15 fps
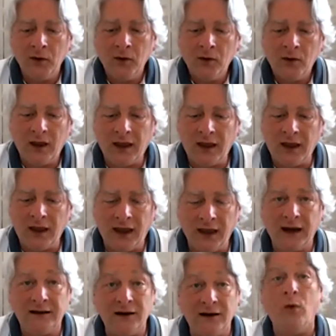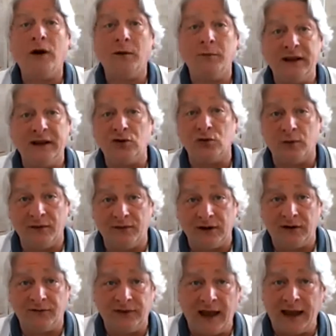And I didn't want to be derivative.
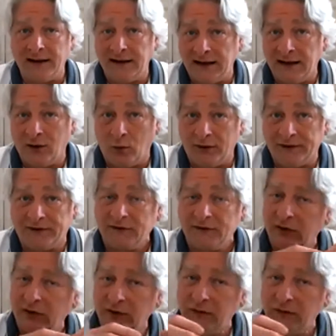The idea was to